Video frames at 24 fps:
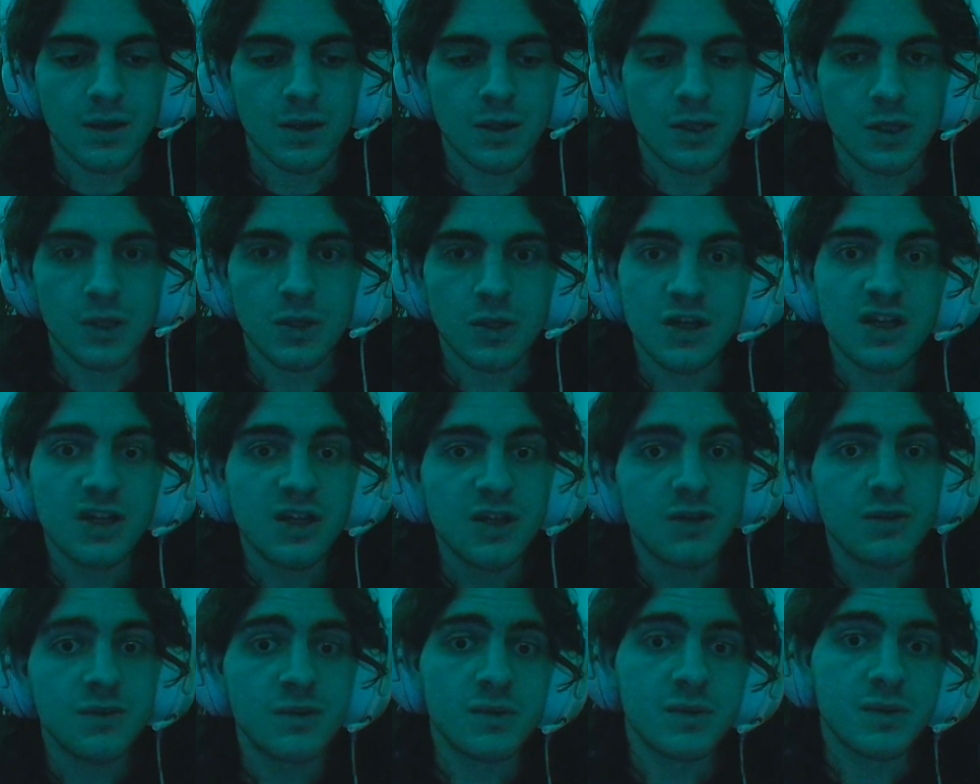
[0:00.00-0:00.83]
You could have
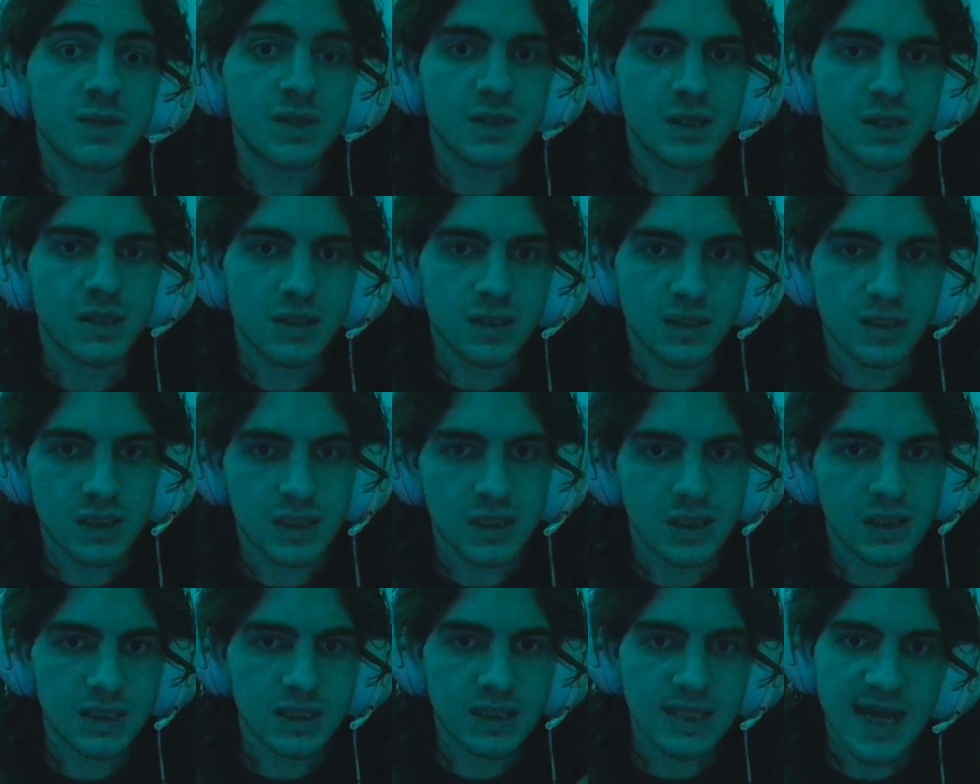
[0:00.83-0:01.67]
used to
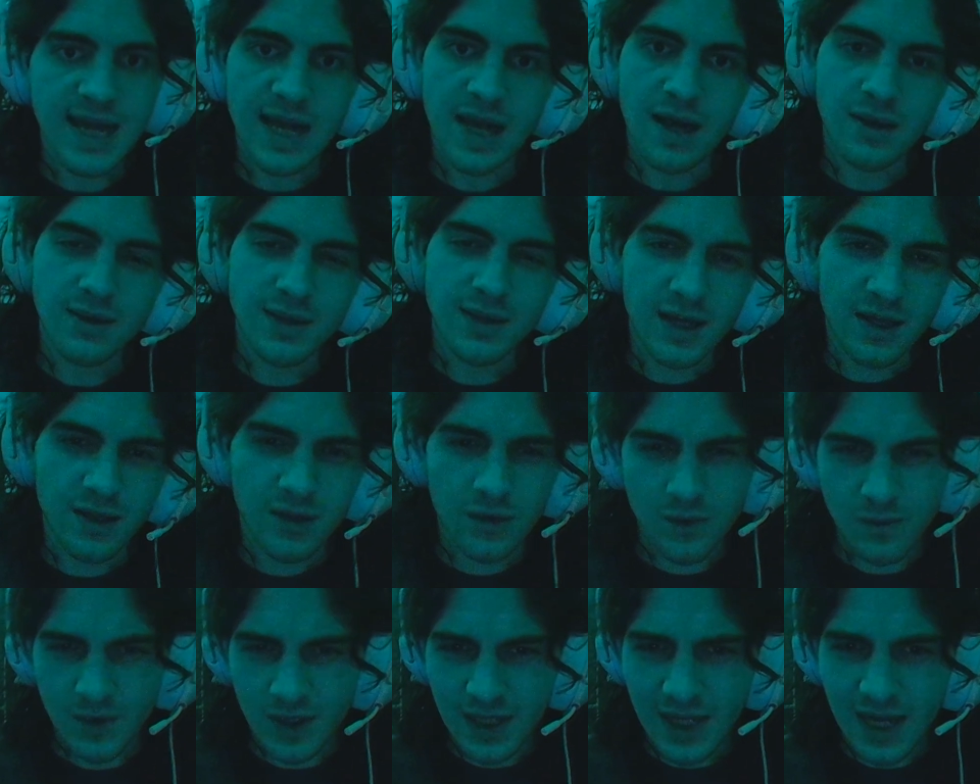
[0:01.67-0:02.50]
take out like
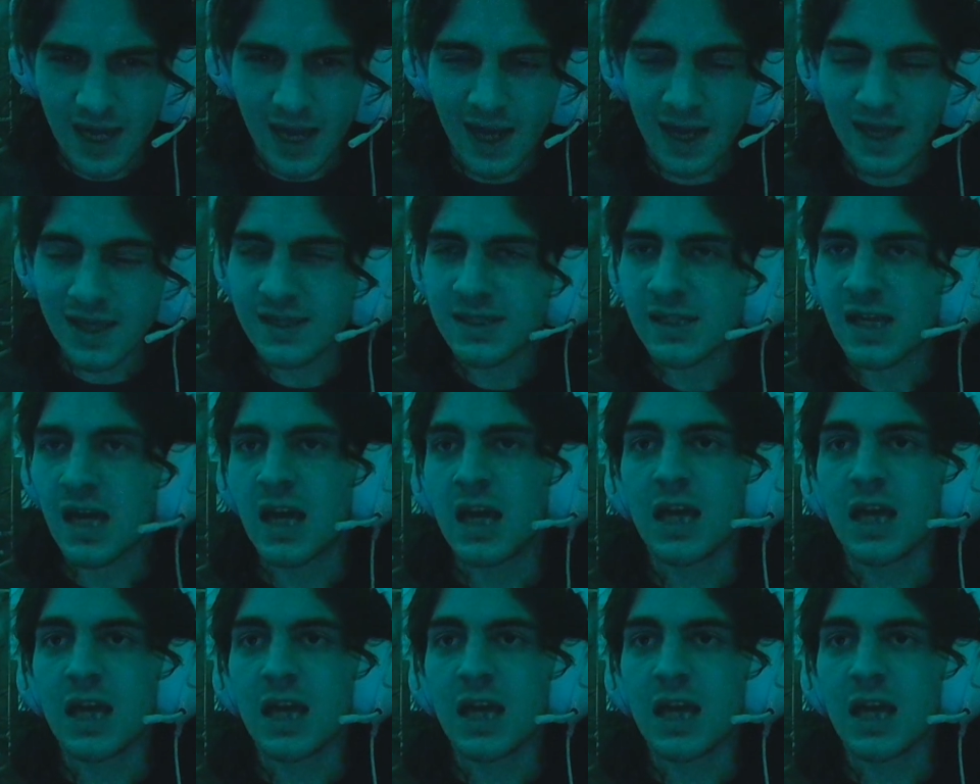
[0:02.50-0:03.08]
3 guys.